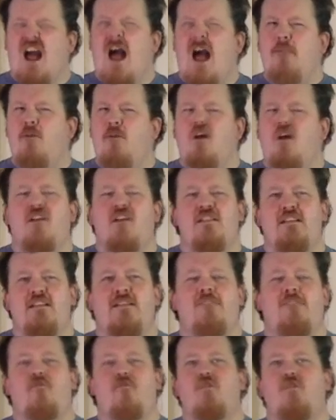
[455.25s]
I'm not going
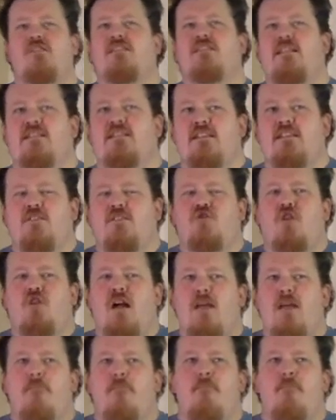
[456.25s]
to force it to
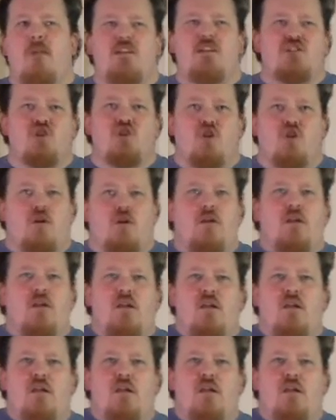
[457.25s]
try mustard.